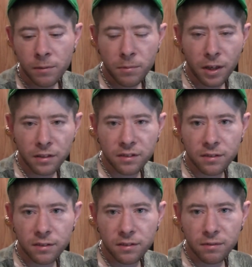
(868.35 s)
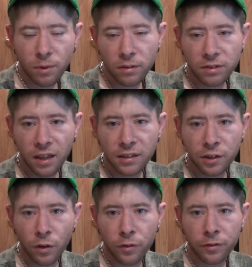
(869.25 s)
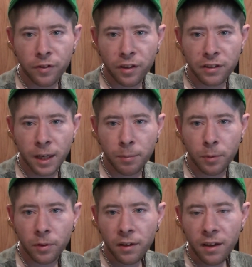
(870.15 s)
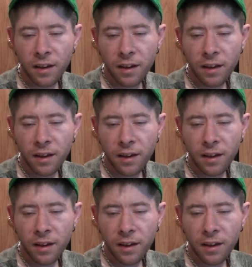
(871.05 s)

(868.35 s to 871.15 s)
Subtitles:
Because, well, say silver, for example.